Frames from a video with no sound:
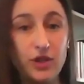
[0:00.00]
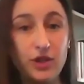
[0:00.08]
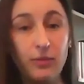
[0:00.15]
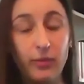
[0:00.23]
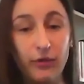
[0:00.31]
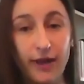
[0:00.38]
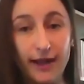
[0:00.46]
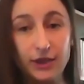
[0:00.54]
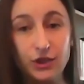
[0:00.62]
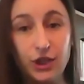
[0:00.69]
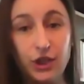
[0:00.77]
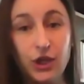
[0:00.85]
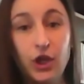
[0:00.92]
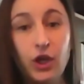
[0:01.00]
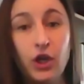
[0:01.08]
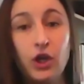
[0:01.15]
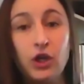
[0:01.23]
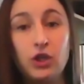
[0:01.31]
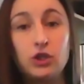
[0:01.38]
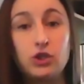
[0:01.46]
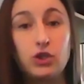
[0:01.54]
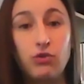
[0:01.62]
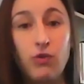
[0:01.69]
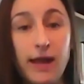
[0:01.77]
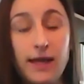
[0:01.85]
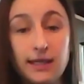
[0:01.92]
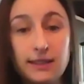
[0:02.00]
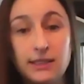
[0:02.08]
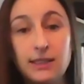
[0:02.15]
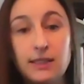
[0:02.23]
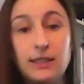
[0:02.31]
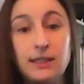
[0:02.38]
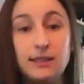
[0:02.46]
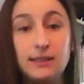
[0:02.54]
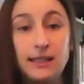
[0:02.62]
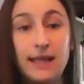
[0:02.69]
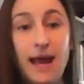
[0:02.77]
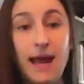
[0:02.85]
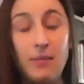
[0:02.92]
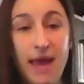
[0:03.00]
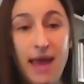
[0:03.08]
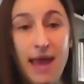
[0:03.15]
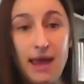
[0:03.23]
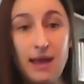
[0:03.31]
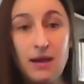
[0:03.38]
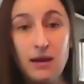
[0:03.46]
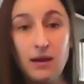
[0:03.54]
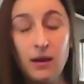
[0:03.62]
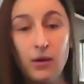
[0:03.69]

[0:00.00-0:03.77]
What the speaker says: and perfection trying to get paid